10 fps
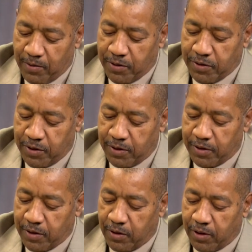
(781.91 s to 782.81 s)
is
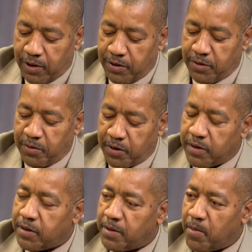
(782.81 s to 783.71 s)
the look into
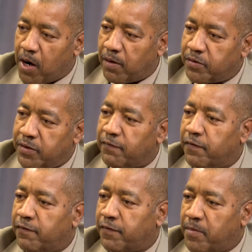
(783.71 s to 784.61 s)
tomorrow
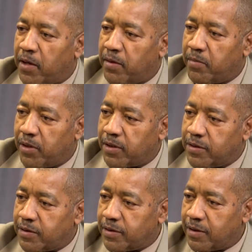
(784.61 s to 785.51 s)
different from other books?